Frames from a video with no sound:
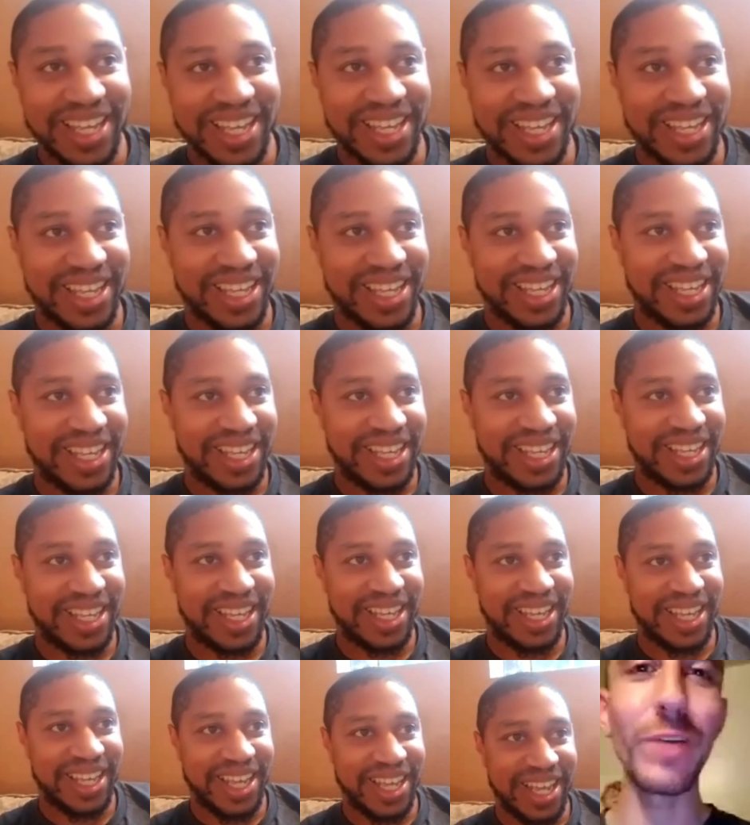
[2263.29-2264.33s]
They wouldn't
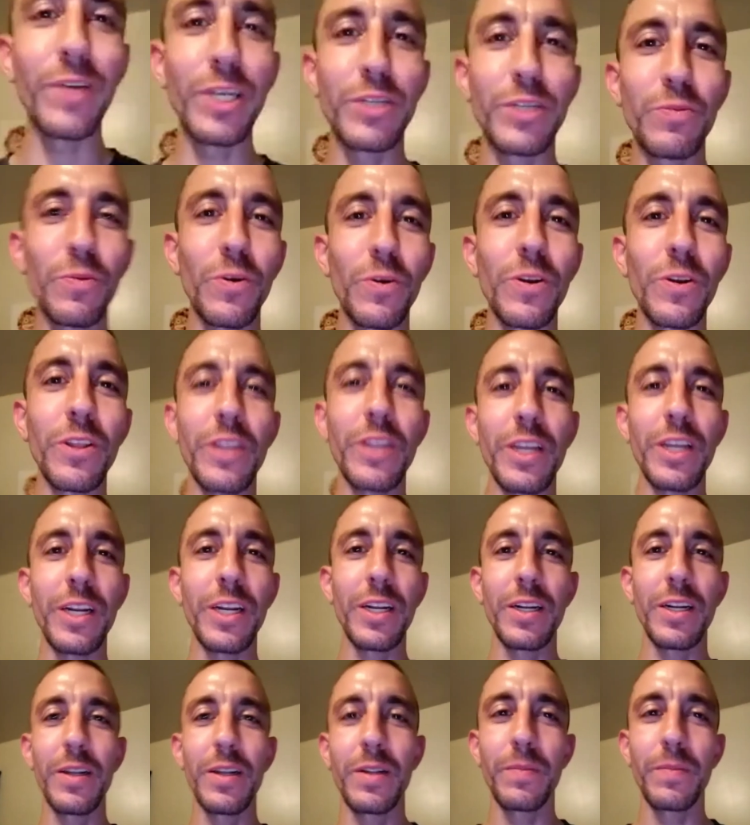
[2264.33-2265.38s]
give much more
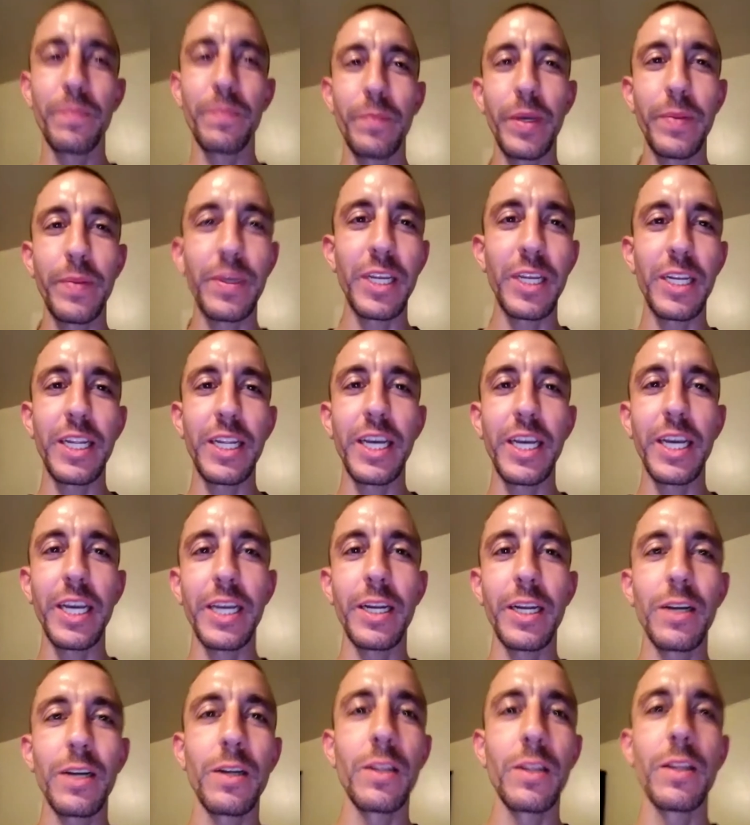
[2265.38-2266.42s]
than maybe a day here
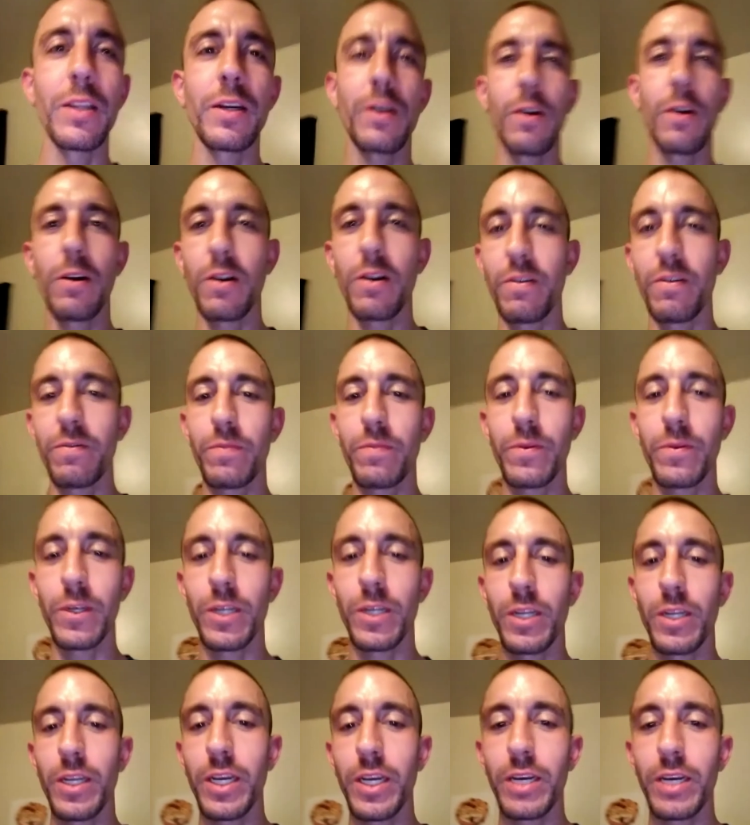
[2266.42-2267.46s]
and there off, but
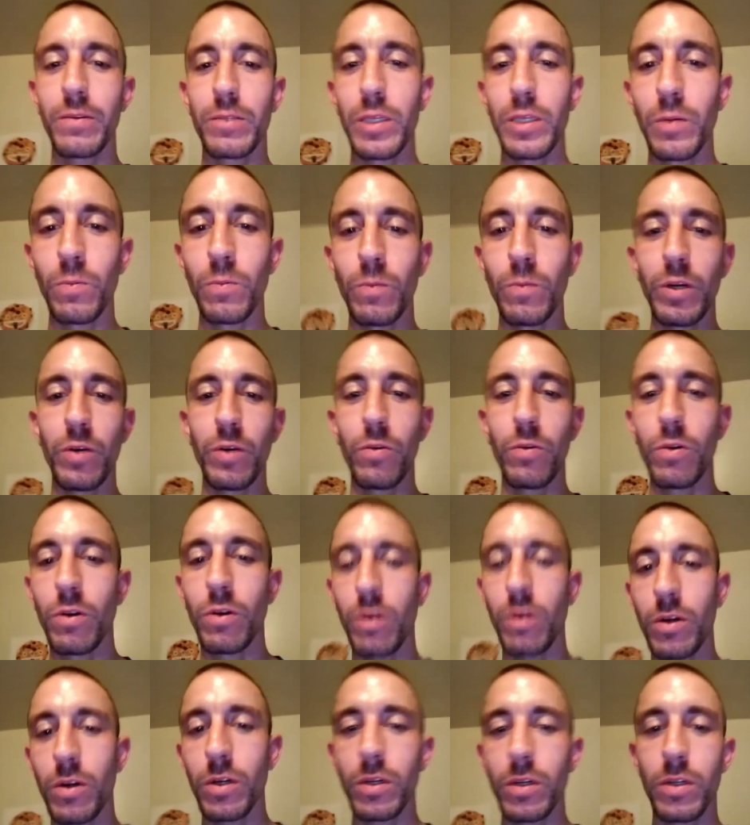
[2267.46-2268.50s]
yeah, if something went
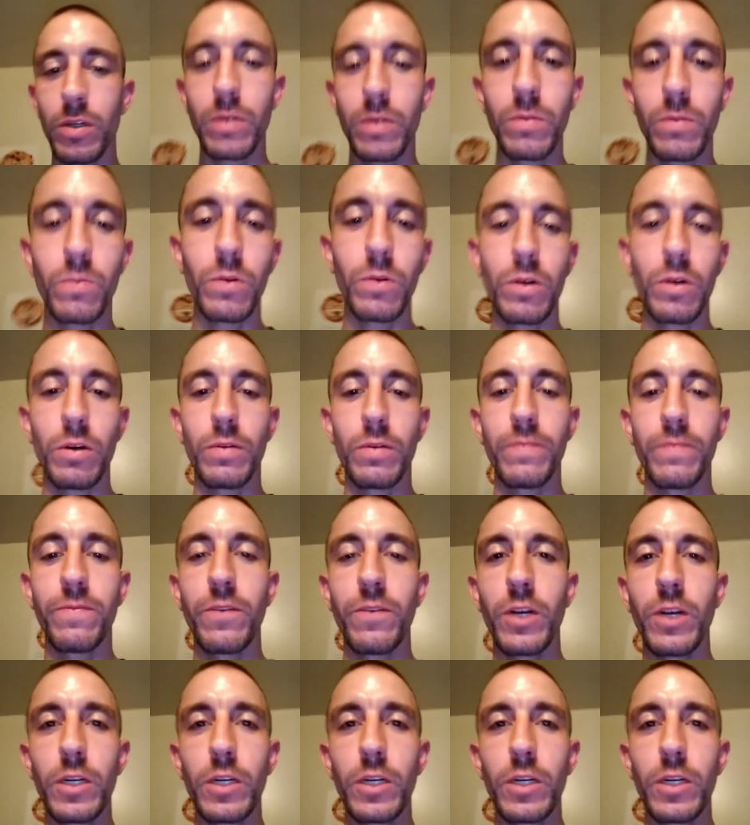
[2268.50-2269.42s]
wrong, we're fucked.